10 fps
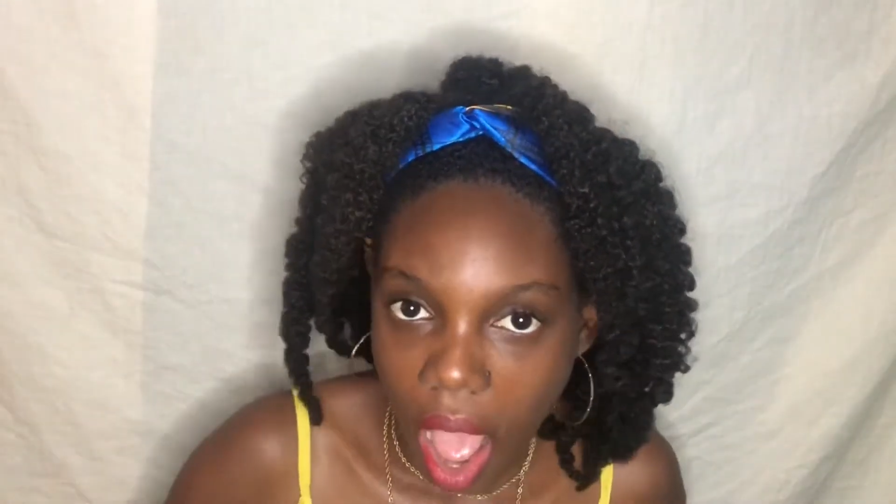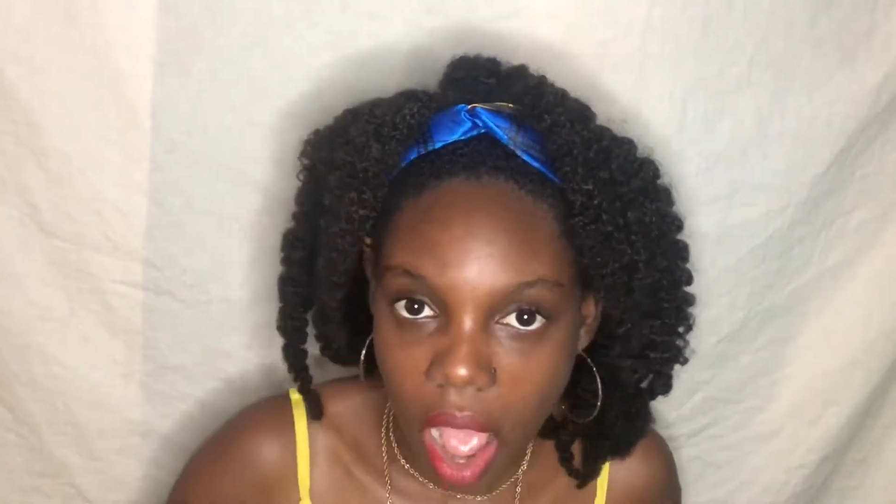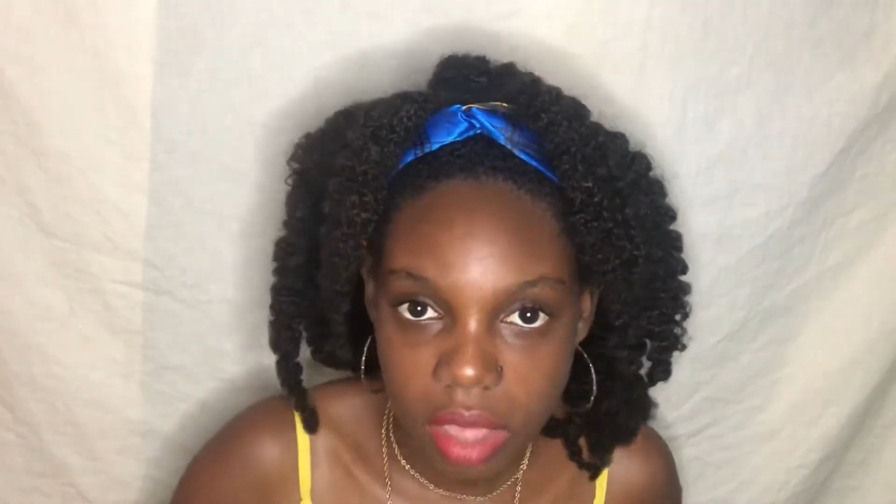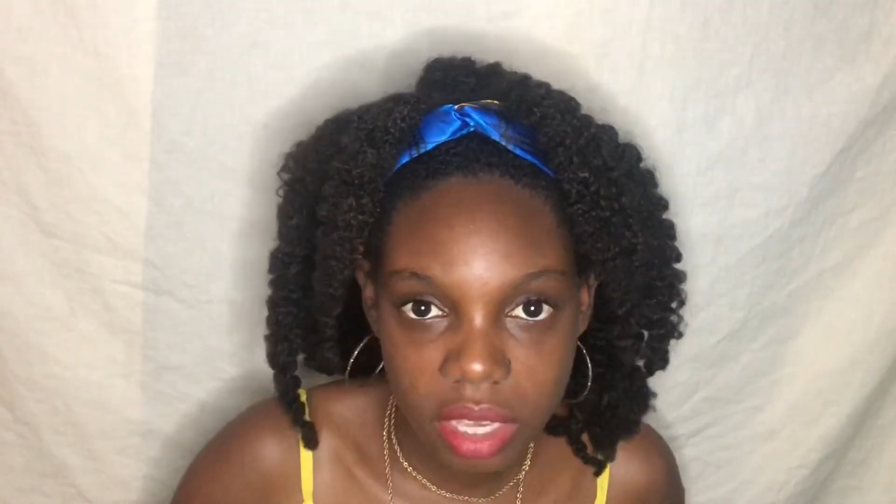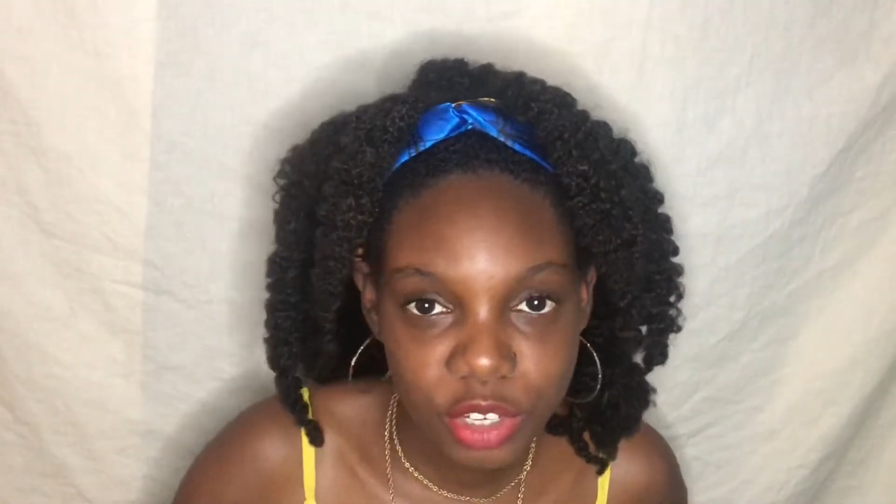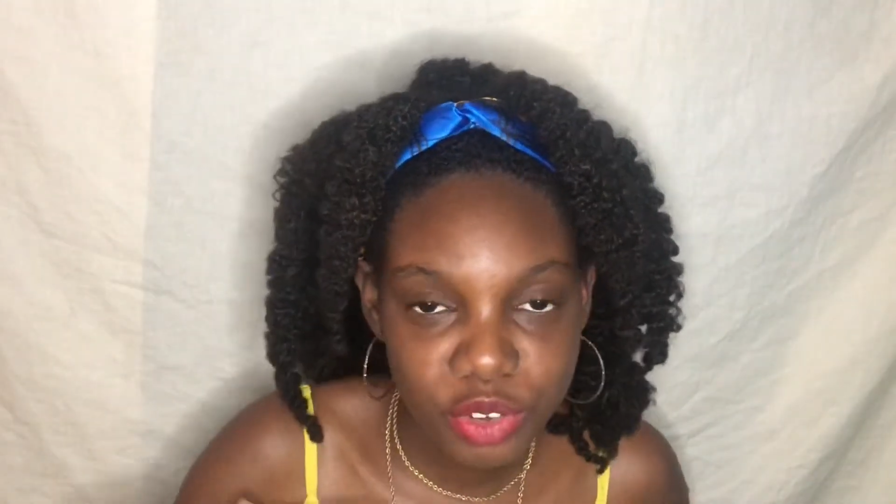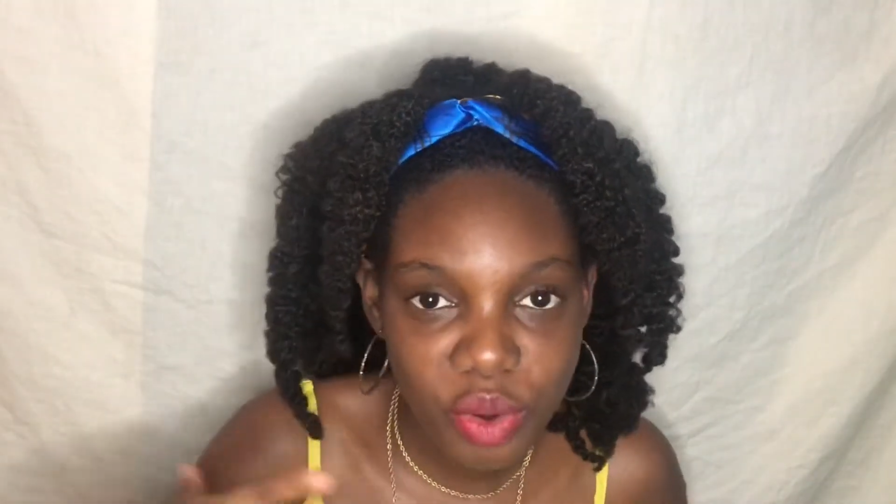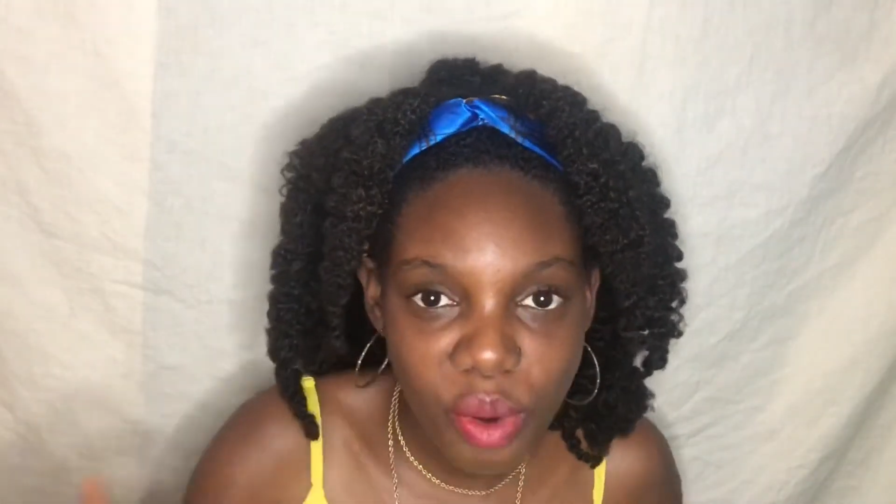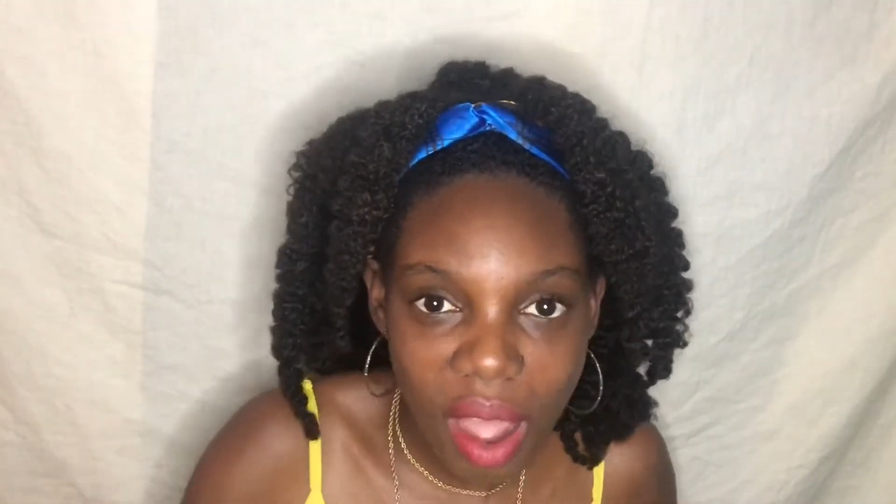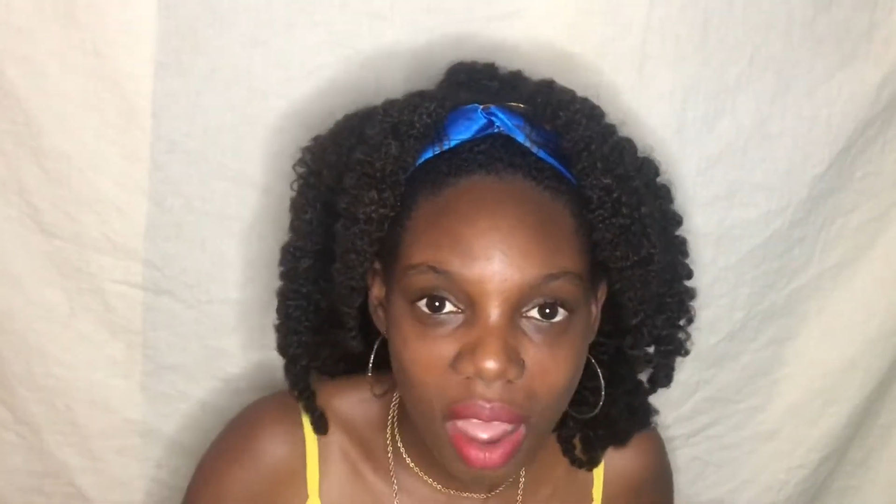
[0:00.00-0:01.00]
and then you
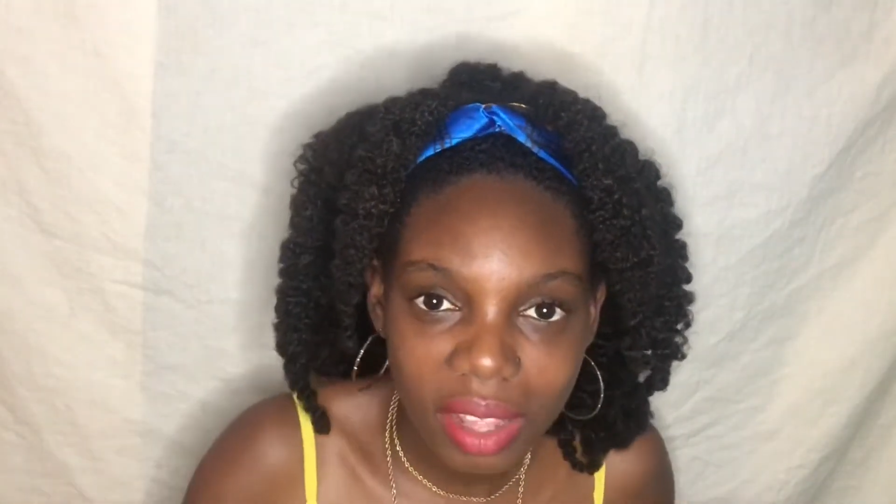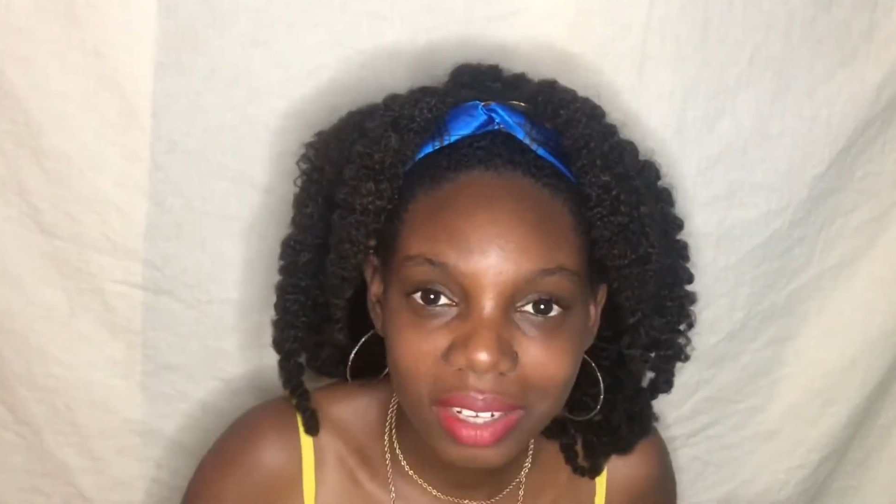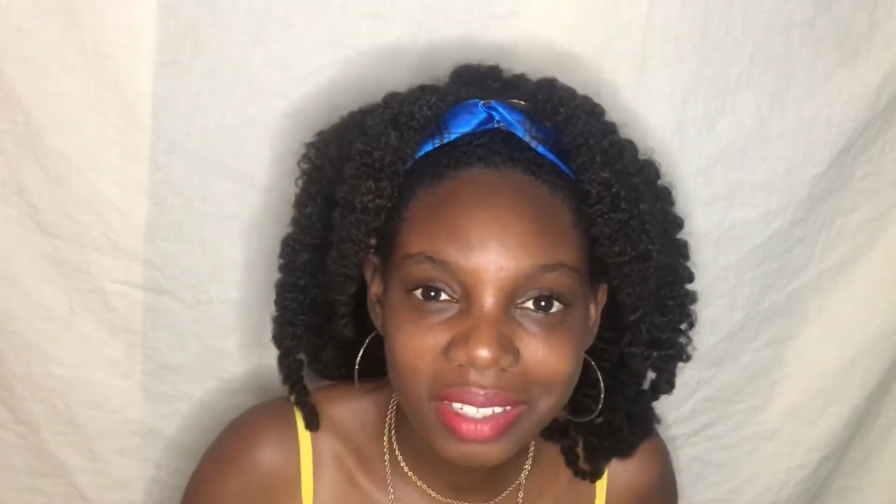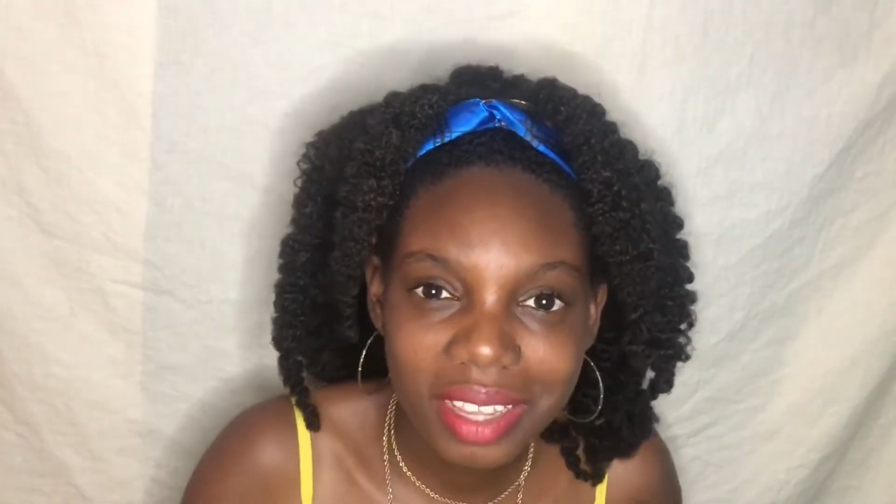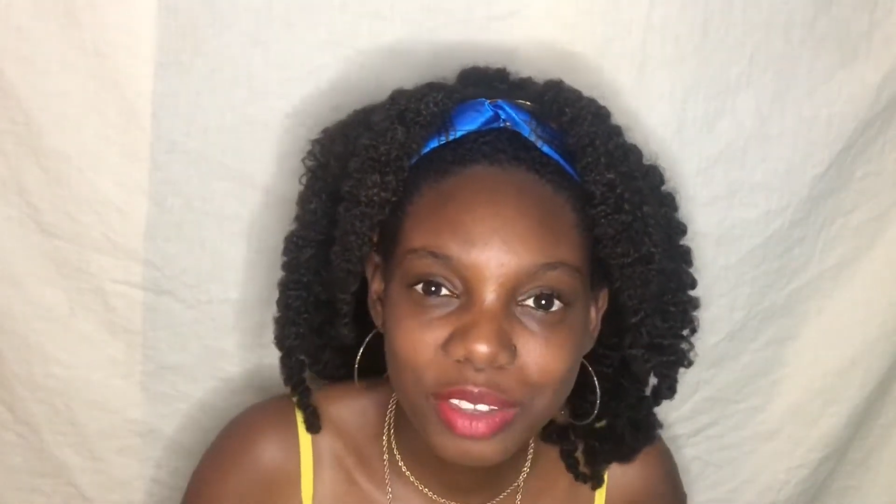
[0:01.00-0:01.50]
go out and they say